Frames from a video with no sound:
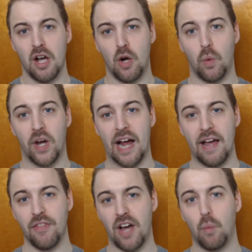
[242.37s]
What I
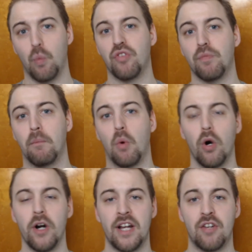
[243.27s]
thought was
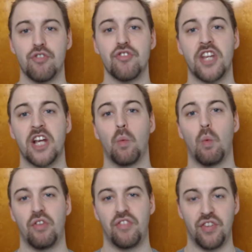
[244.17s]
more interesting
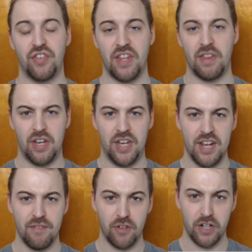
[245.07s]
was to see the
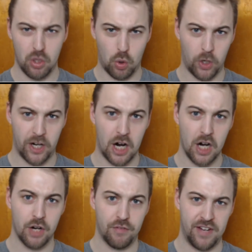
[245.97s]
different
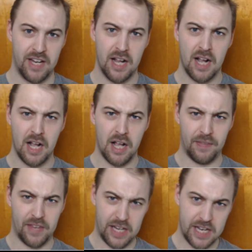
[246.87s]
choreography
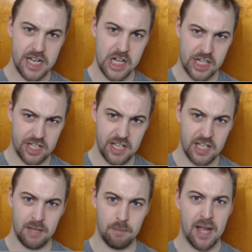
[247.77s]
that each
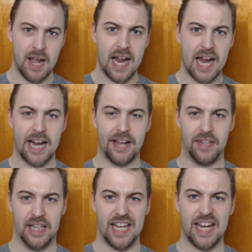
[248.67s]
team had
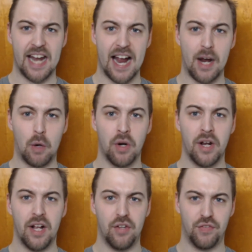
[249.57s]
laid out
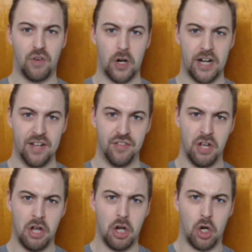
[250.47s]
as far as
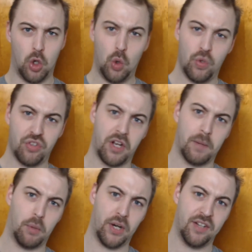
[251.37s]
who was going to
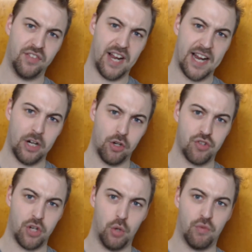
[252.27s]
bring tires
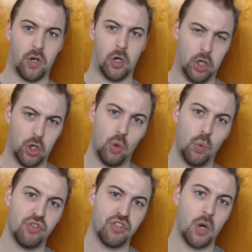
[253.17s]
over, who
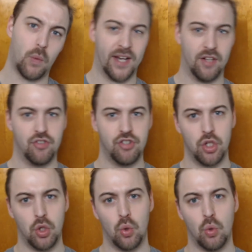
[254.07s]
was going
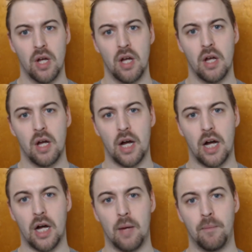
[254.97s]
to
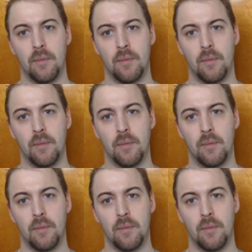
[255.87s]
bring